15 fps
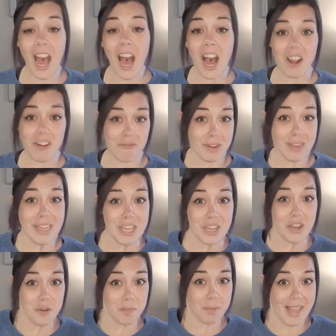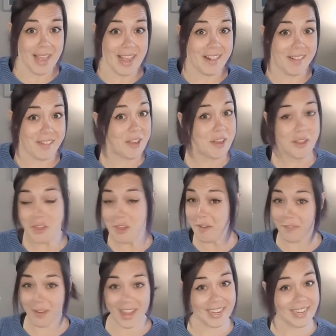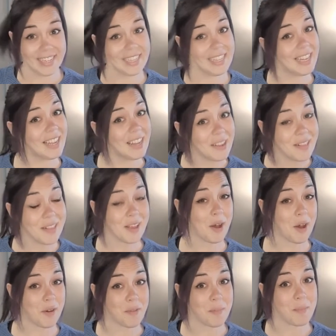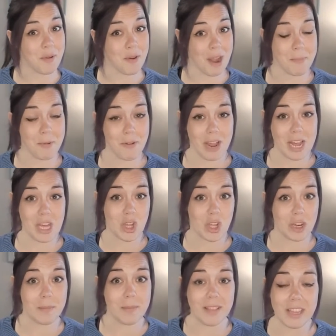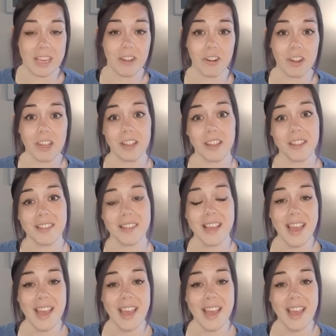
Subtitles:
a really good place to find lots of preparation materials,